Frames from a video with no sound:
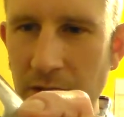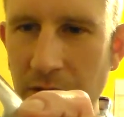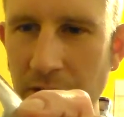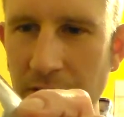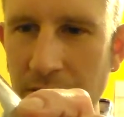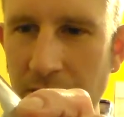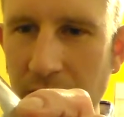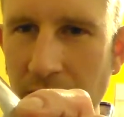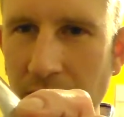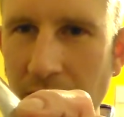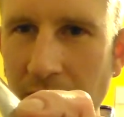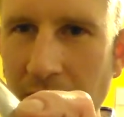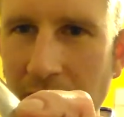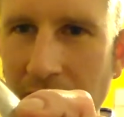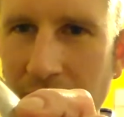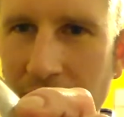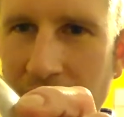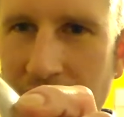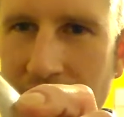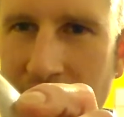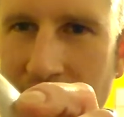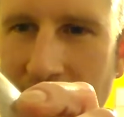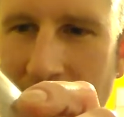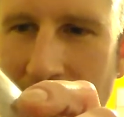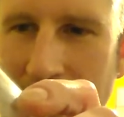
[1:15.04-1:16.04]
I do love a
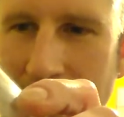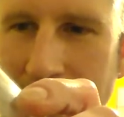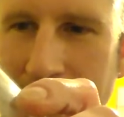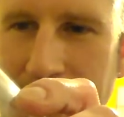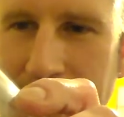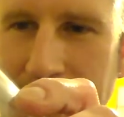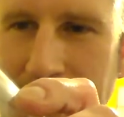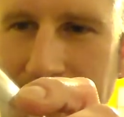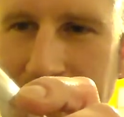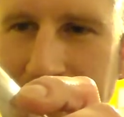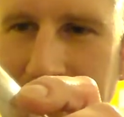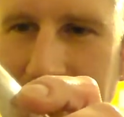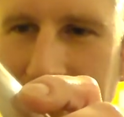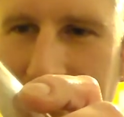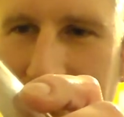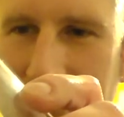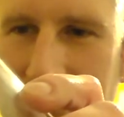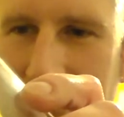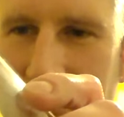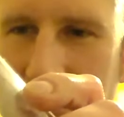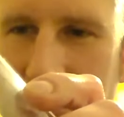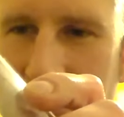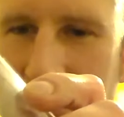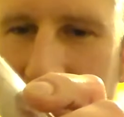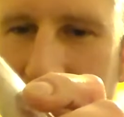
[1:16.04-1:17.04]
stout.
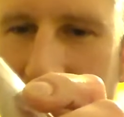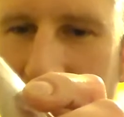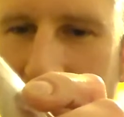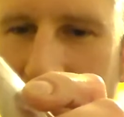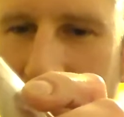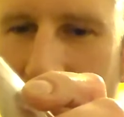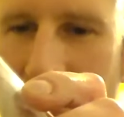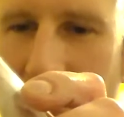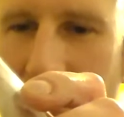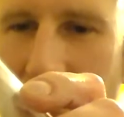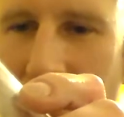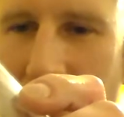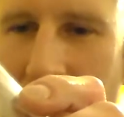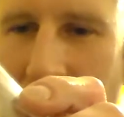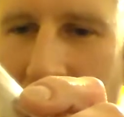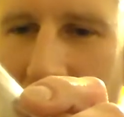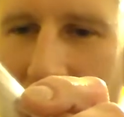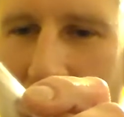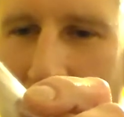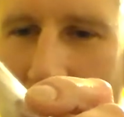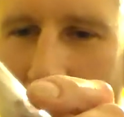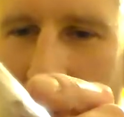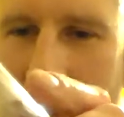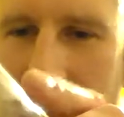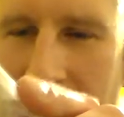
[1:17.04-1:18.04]

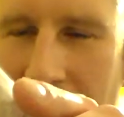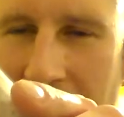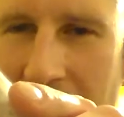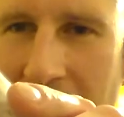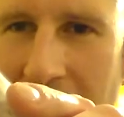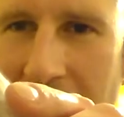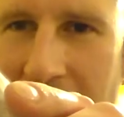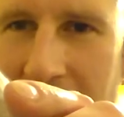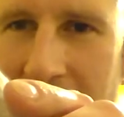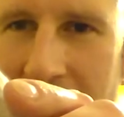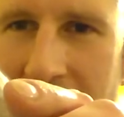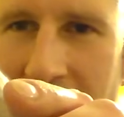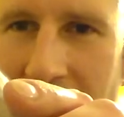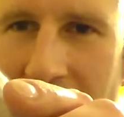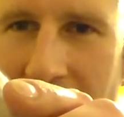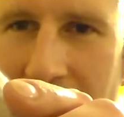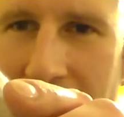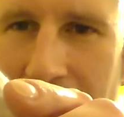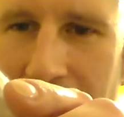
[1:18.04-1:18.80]
I've already had